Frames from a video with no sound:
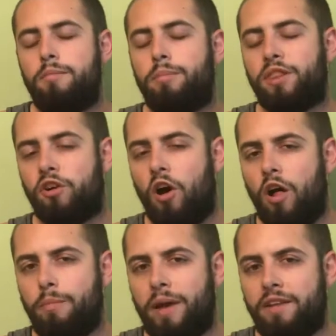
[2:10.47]
but they're
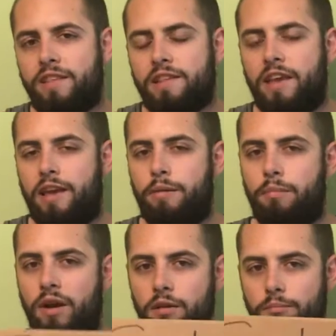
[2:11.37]
all made of the
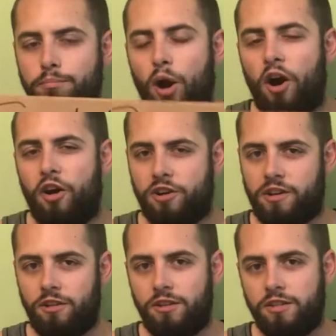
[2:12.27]
same
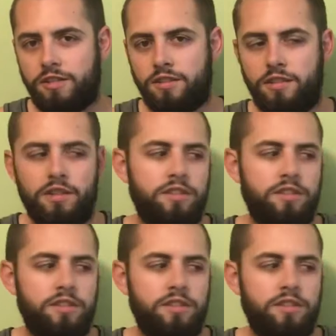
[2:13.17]
particles.